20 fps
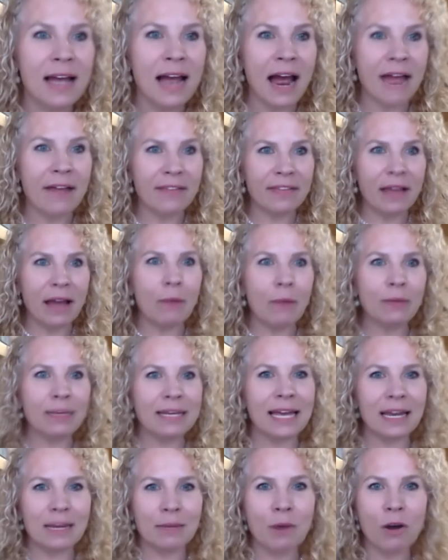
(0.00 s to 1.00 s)
And then that would
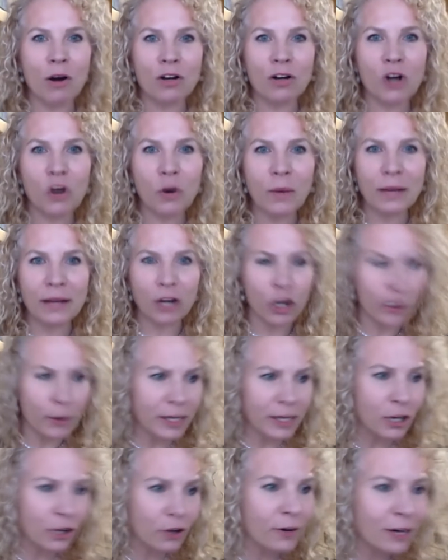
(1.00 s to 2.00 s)
get him all going,
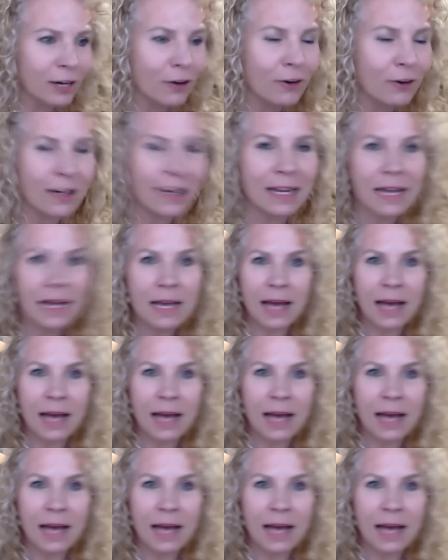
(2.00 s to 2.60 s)
hurry, hurry, hurry.